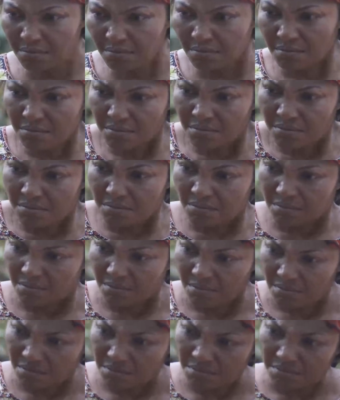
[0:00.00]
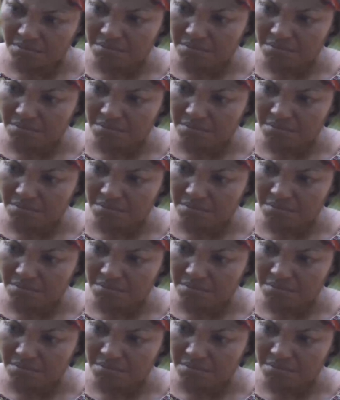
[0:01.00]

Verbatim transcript: We will settle it.